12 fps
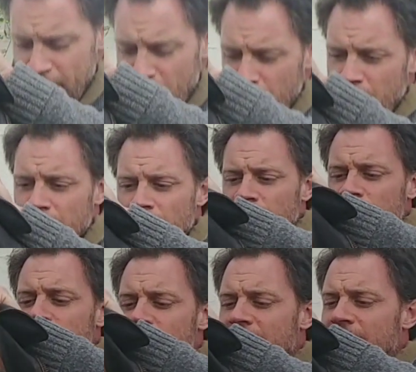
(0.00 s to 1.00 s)
when I got this
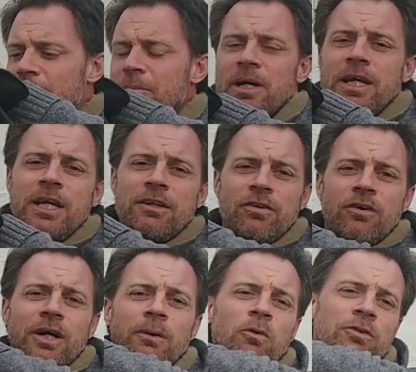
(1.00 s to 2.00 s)
jacket made,
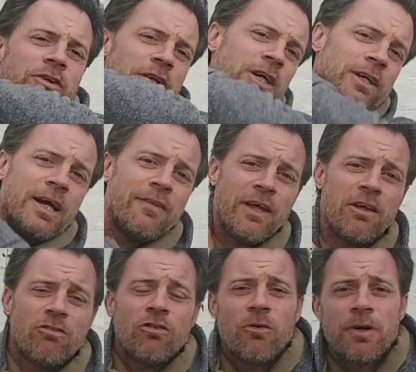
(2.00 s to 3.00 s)
I wanted to go down the
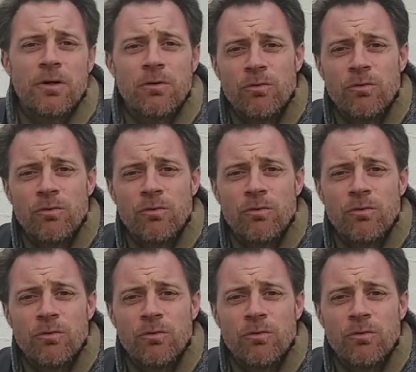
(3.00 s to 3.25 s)
historical